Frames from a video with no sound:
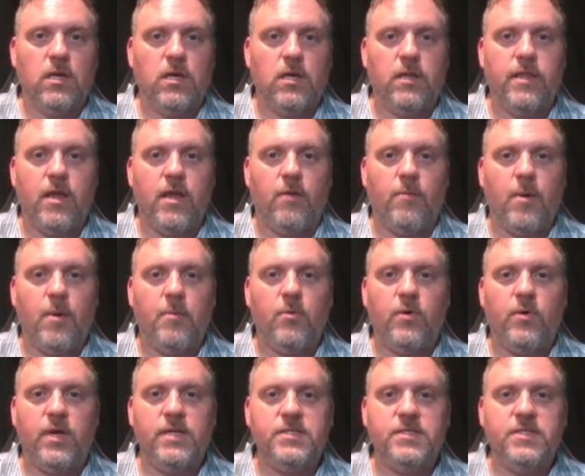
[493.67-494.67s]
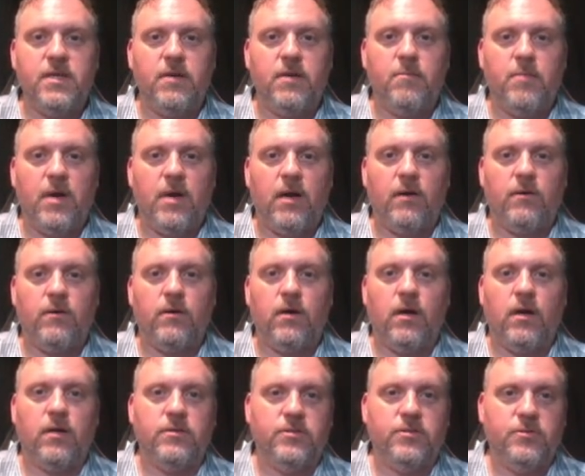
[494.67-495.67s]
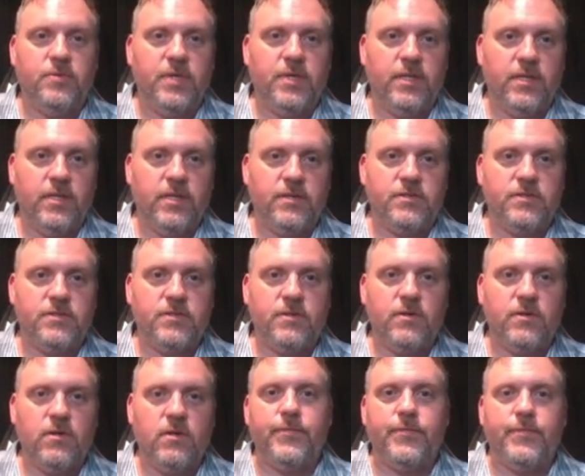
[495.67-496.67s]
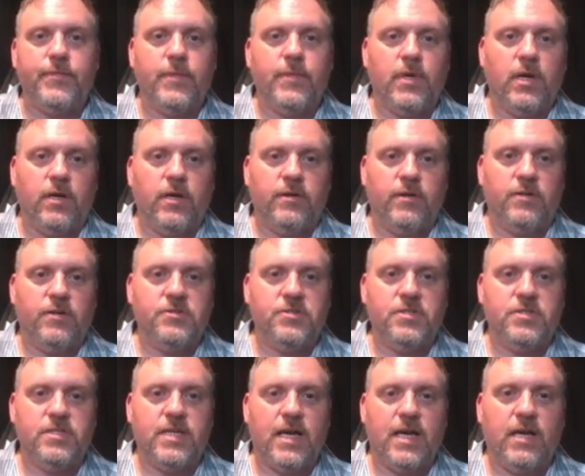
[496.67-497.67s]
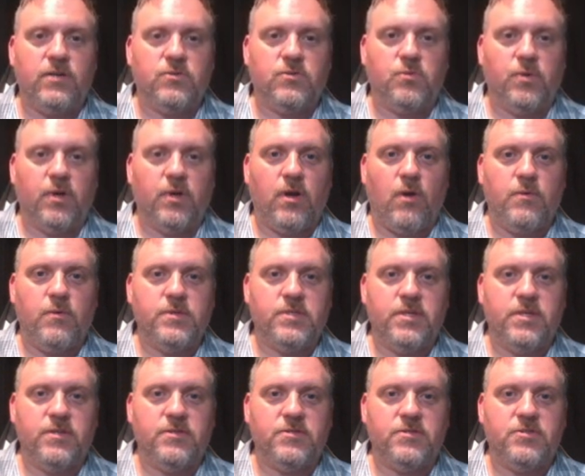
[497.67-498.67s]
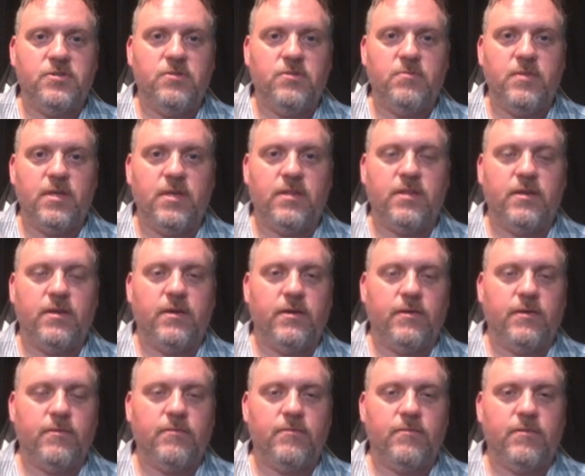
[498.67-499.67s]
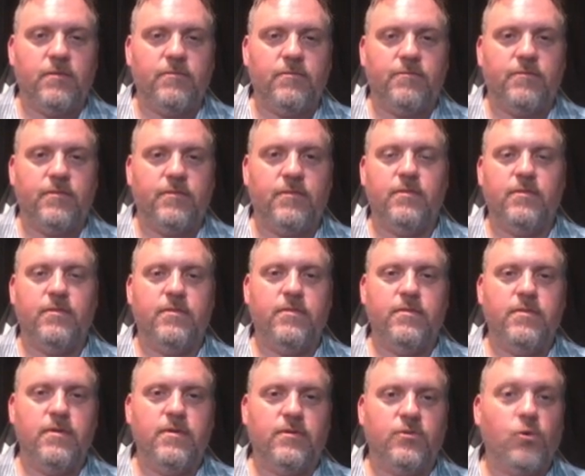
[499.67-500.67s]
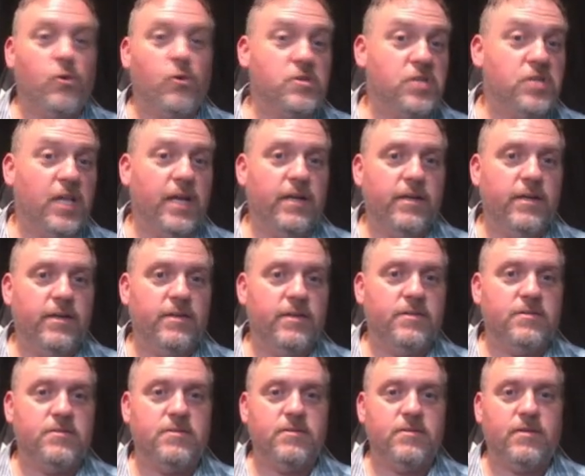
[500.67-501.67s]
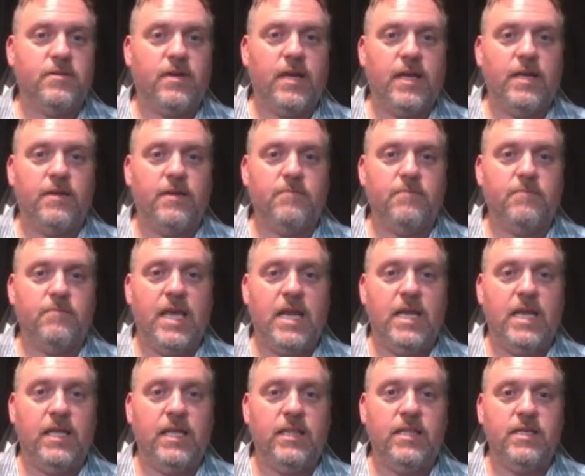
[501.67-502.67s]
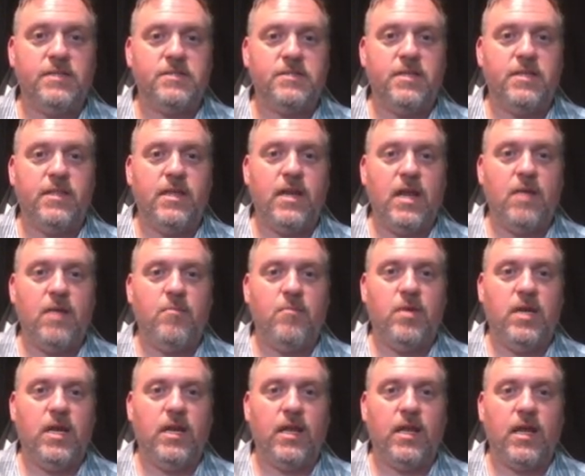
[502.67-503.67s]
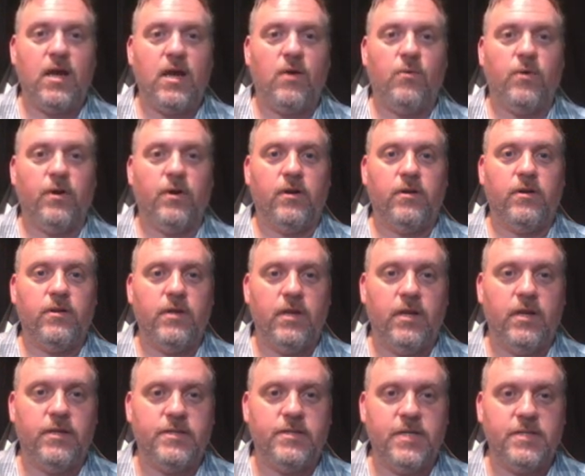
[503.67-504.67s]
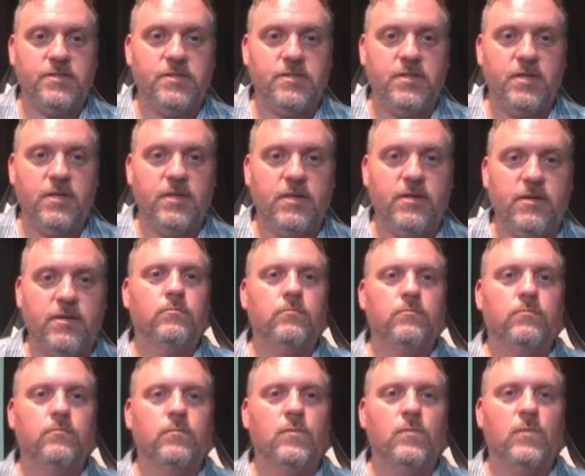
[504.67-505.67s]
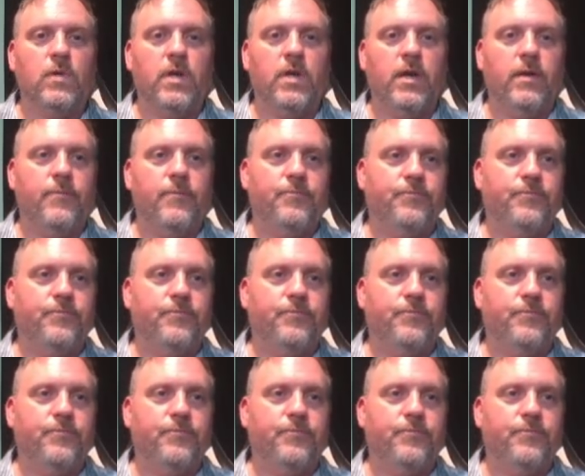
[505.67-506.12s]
now remember what I said about doing these dungeon tiles. We're always going to assume that the torchlight is kind of hitting this and then emanating outward in intensity. Okay,